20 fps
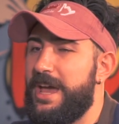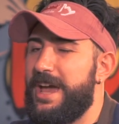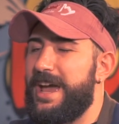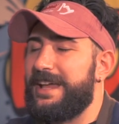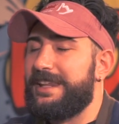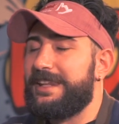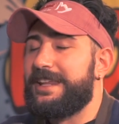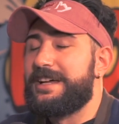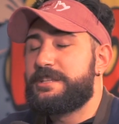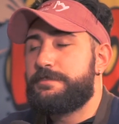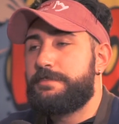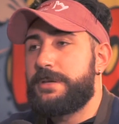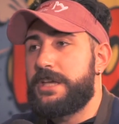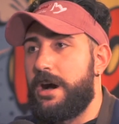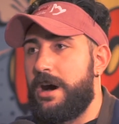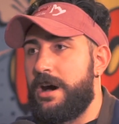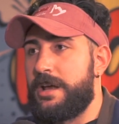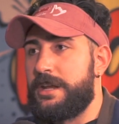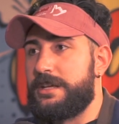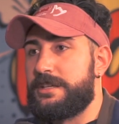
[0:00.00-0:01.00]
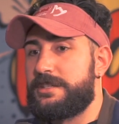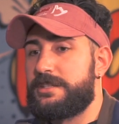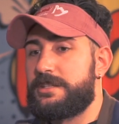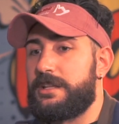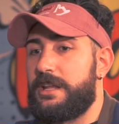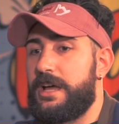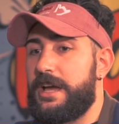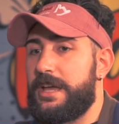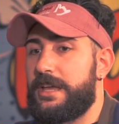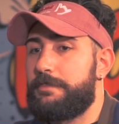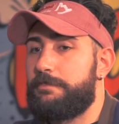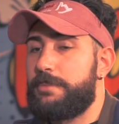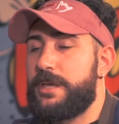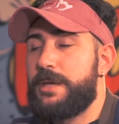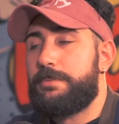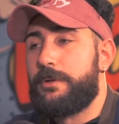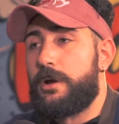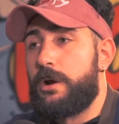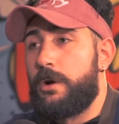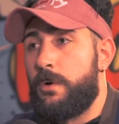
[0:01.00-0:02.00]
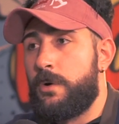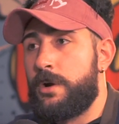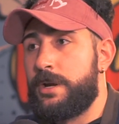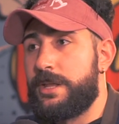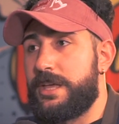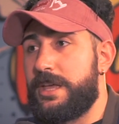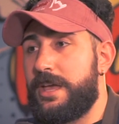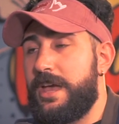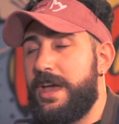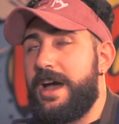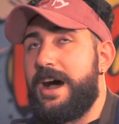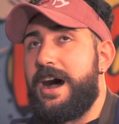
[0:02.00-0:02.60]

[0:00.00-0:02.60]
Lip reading: And let's be honest, like people are horny.